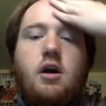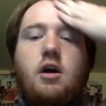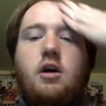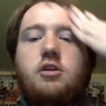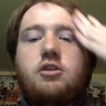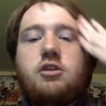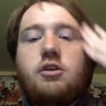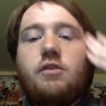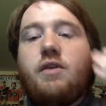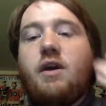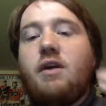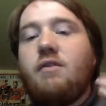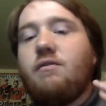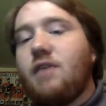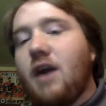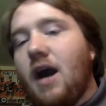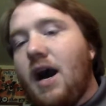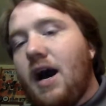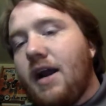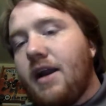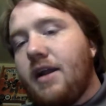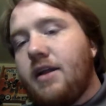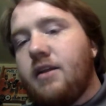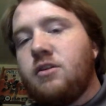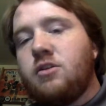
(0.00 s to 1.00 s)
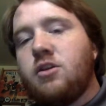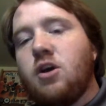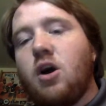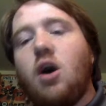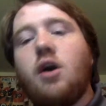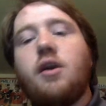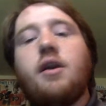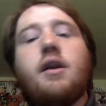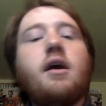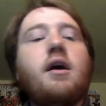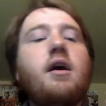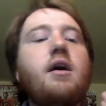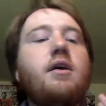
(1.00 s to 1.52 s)
So they've got it
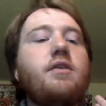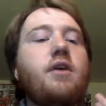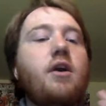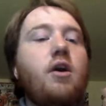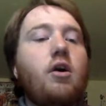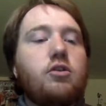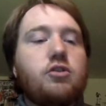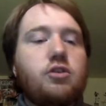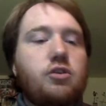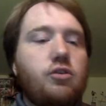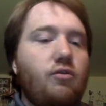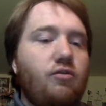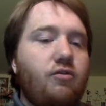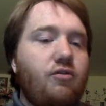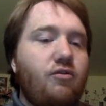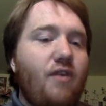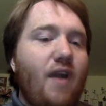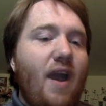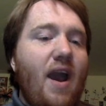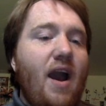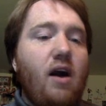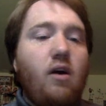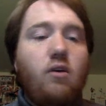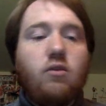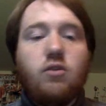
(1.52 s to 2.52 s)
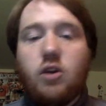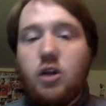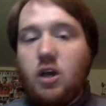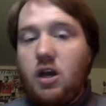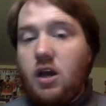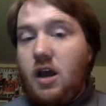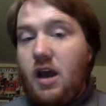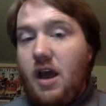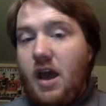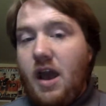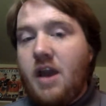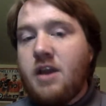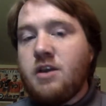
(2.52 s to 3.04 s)
done. They also found
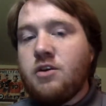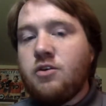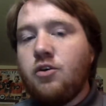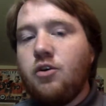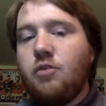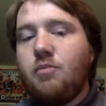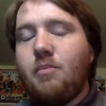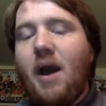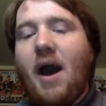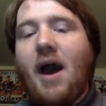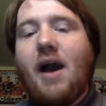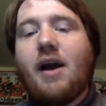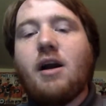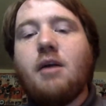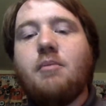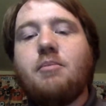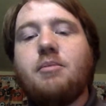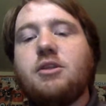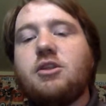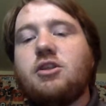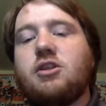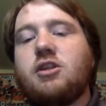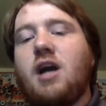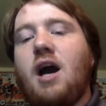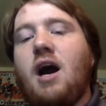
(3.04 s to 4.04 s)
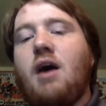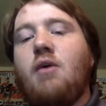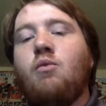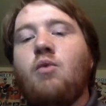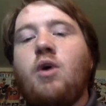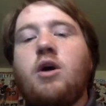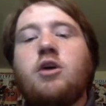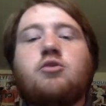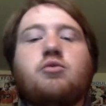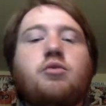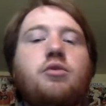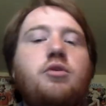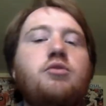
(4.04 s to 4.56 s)
a good backup in Scott
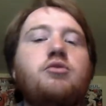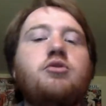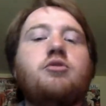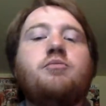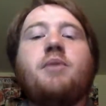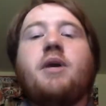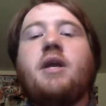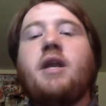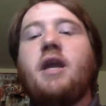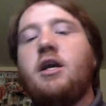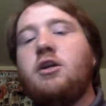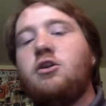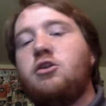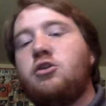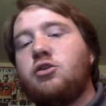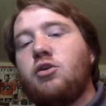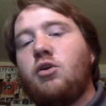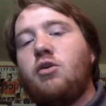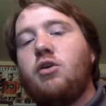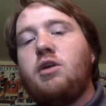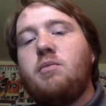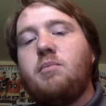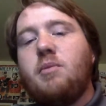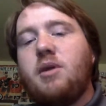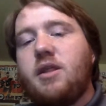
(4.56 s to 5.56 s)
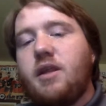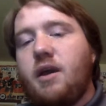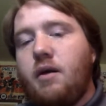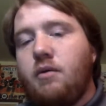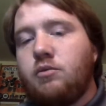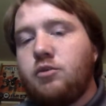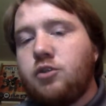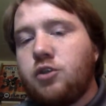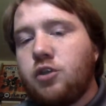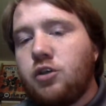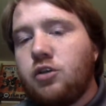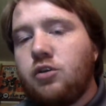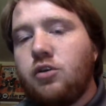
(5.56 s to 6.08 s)
Wedgewood, who's been a journeyman that
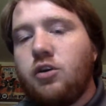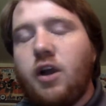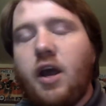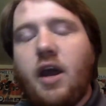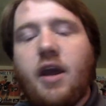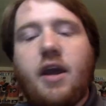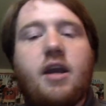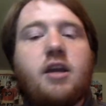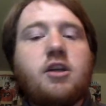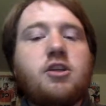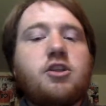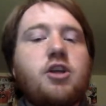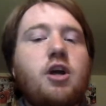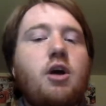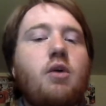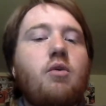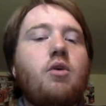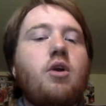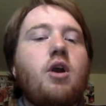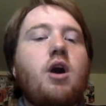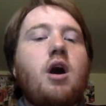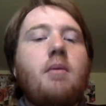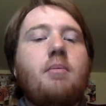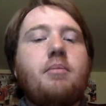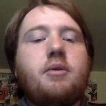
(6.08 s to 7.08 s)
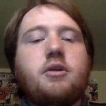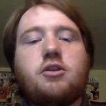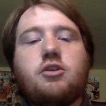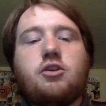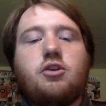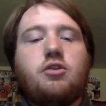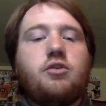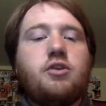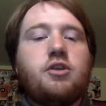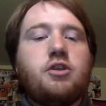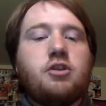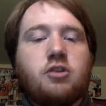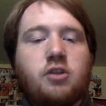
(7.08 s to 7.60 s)
was a good AHLer up
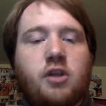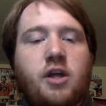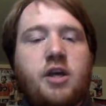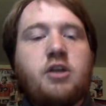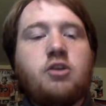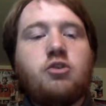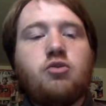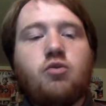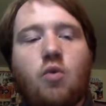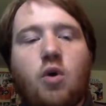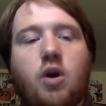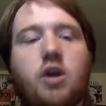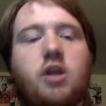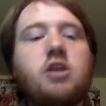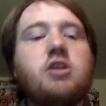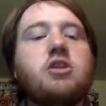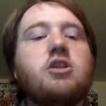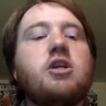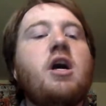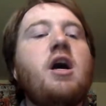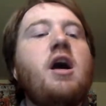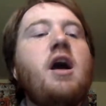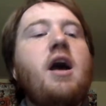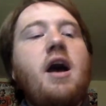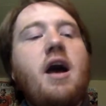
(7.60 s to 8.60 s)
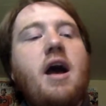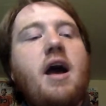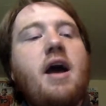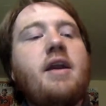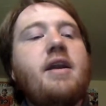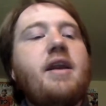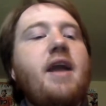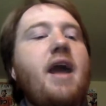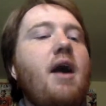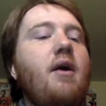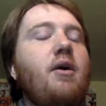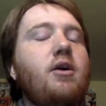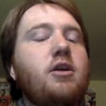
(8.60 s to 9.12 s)
until his late 20s, and
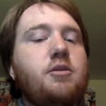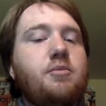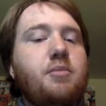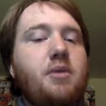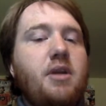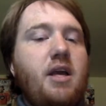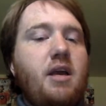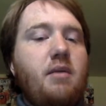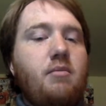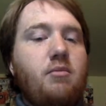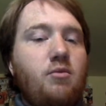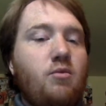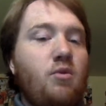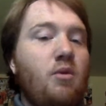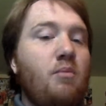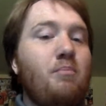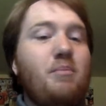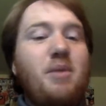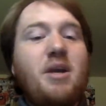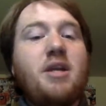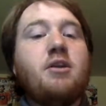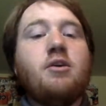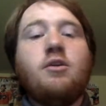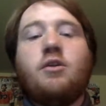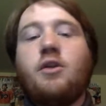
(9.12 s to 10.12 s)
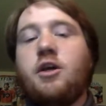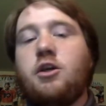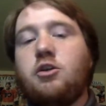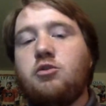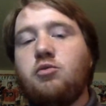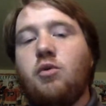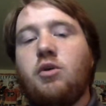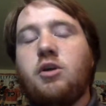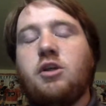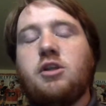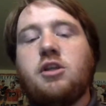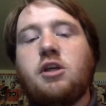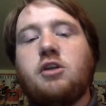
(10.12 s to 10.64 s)
now has been able, well, mid to late
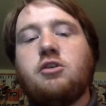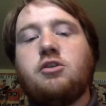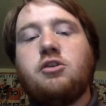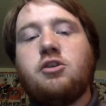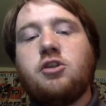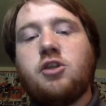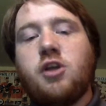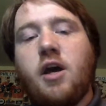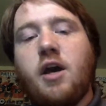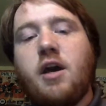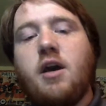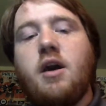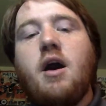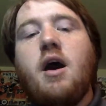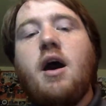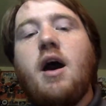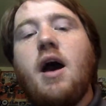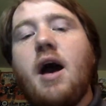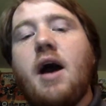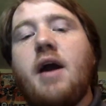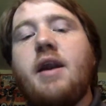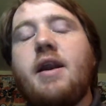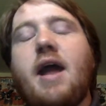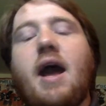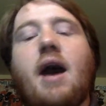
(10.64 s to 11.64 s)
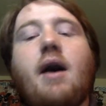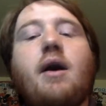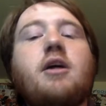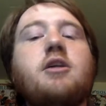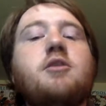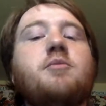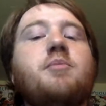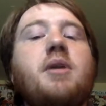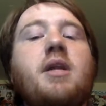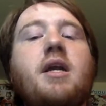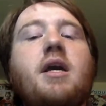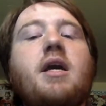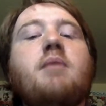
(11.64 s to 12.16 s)
20s, I should say, and now has
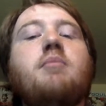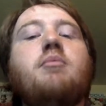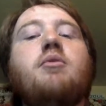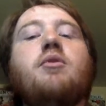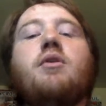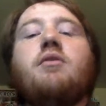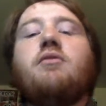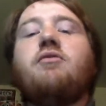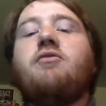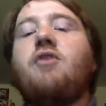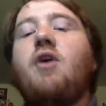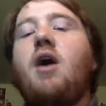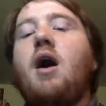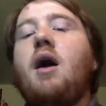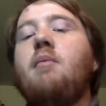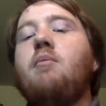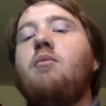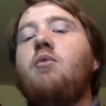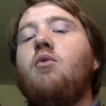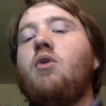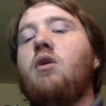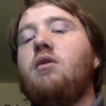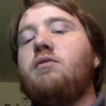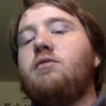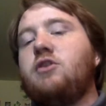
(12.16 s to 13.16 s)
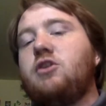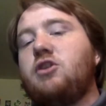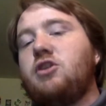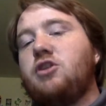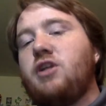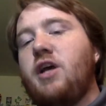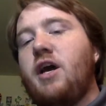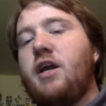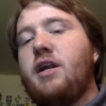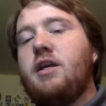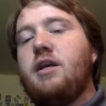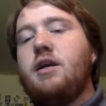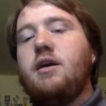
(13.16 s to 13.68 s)
been able to find more of a
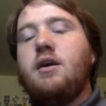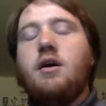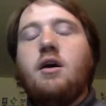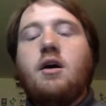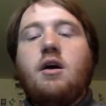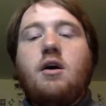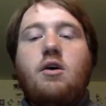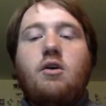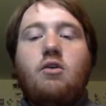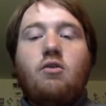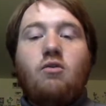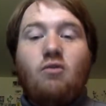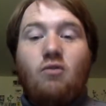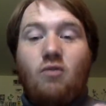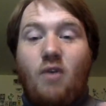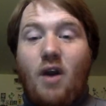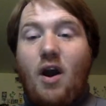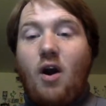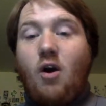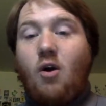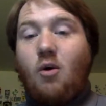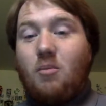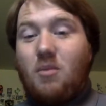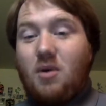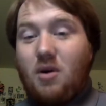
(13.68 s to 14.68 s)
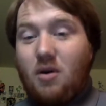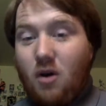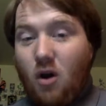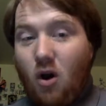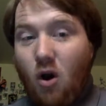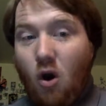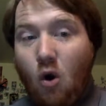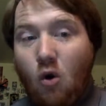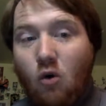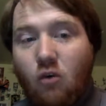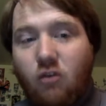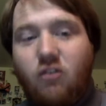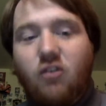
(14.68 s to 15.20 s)
steady realm,
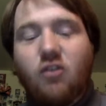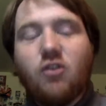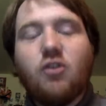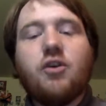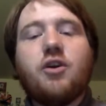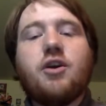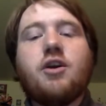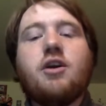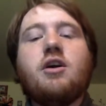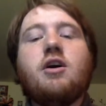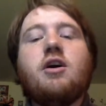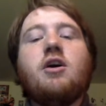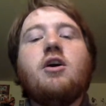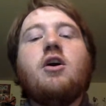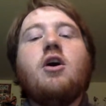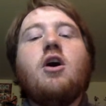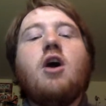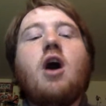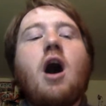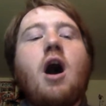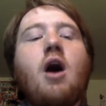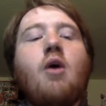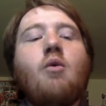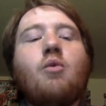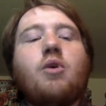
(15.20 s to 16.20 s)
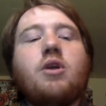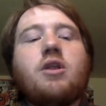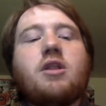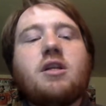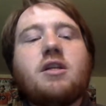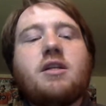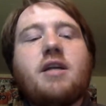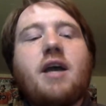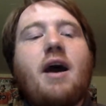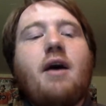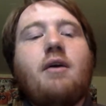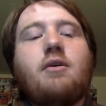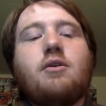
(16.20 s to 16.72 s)
hopefully, uh, with the
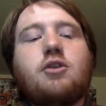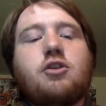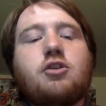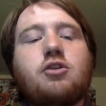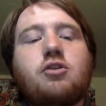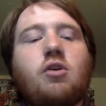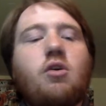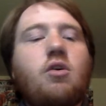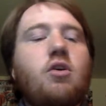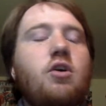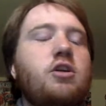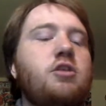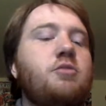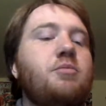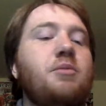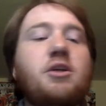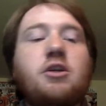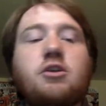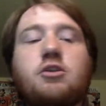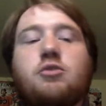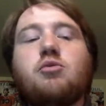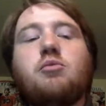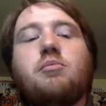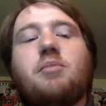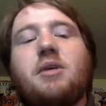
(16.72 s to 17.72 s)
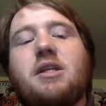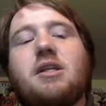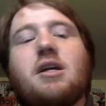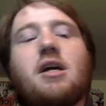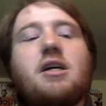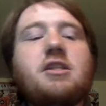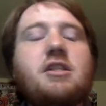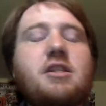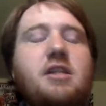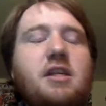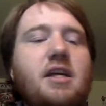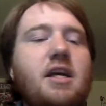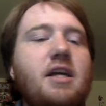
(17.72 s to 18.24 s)
Dallas Stars, because it would be
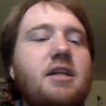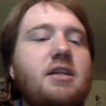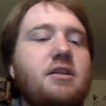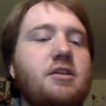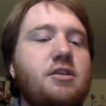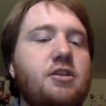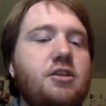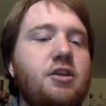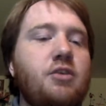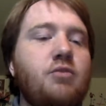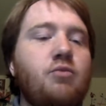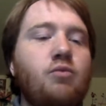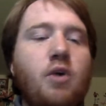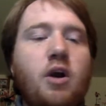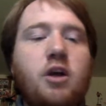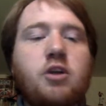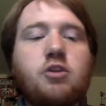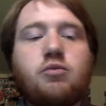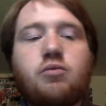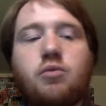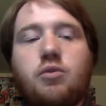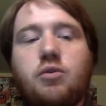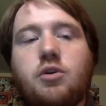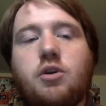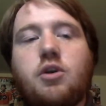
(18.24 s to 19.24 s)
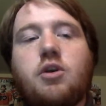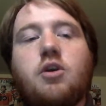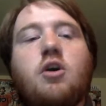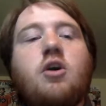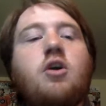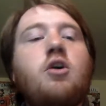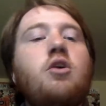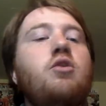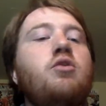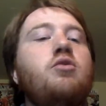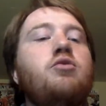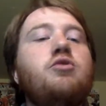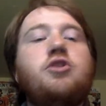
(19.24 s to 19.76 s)
nice to get to see Wedgewood,
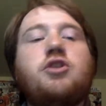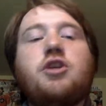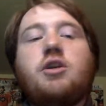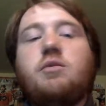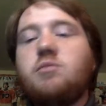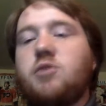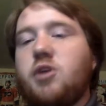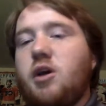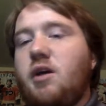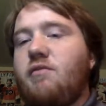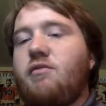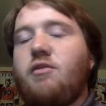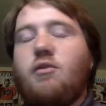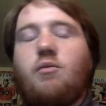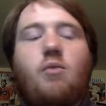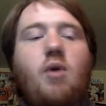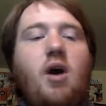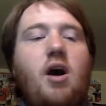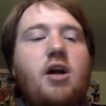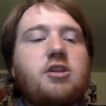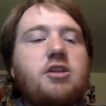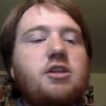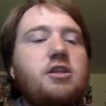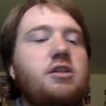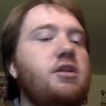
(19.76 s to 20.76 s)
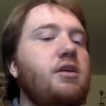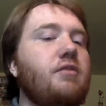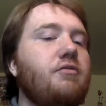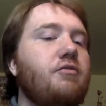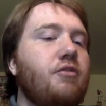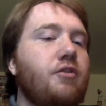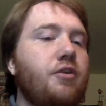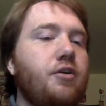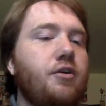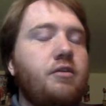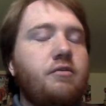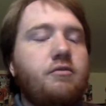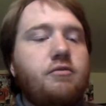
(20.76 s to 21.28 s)
who seems like from watching
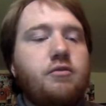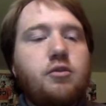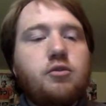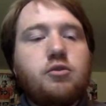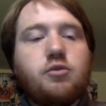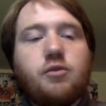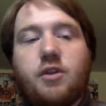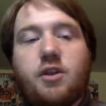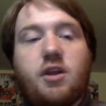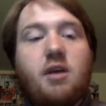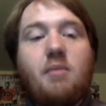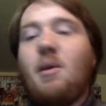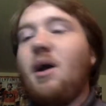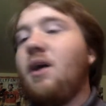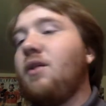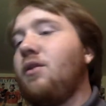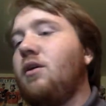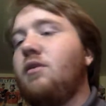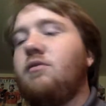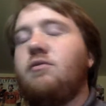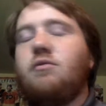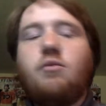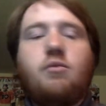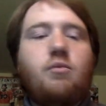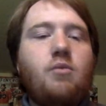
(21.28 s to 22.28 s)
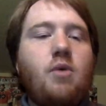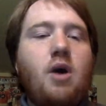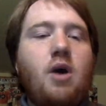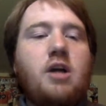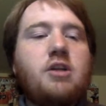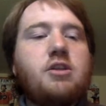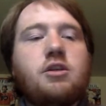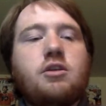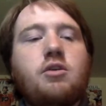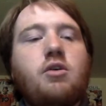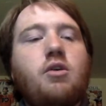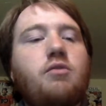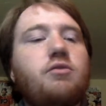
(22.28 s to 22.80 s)
different interviews with him, I love
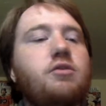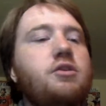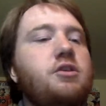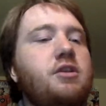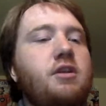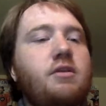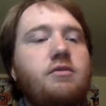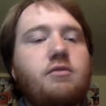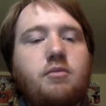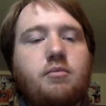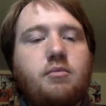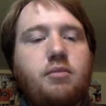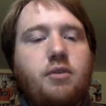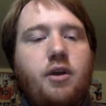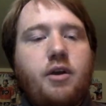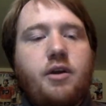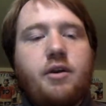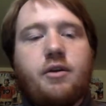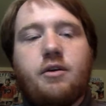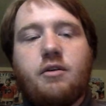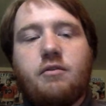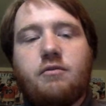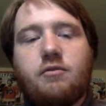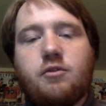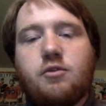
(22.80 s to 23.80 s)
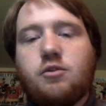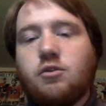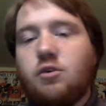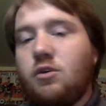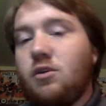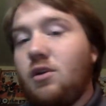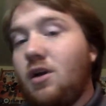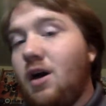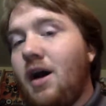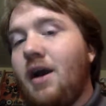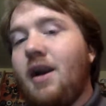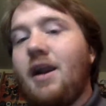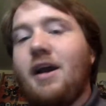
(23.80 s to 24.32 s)
watching all these different player interviews
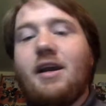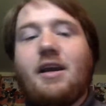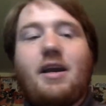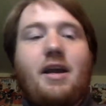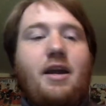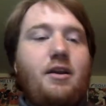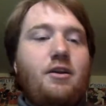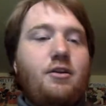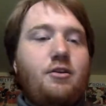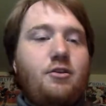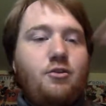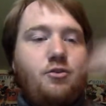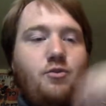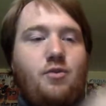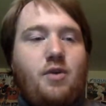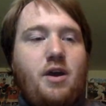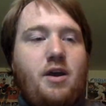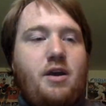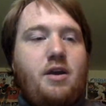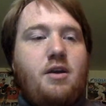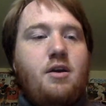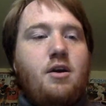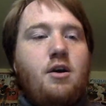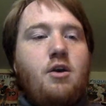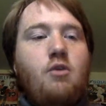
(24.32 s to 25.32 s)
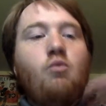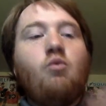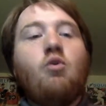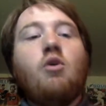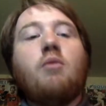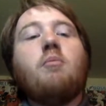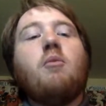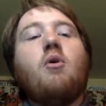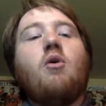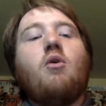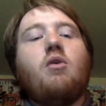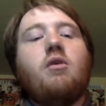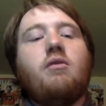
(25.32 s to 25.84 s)
online. I get into a
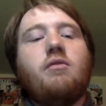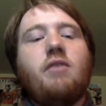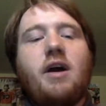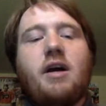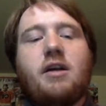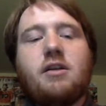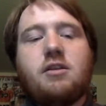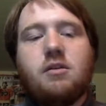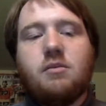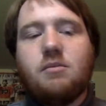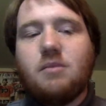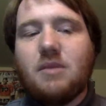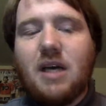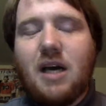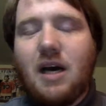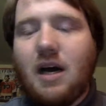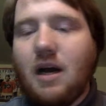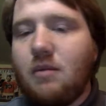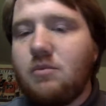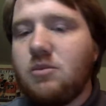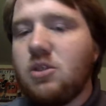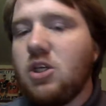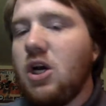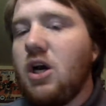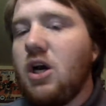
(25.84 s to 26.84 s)
wormhole of that sometimes.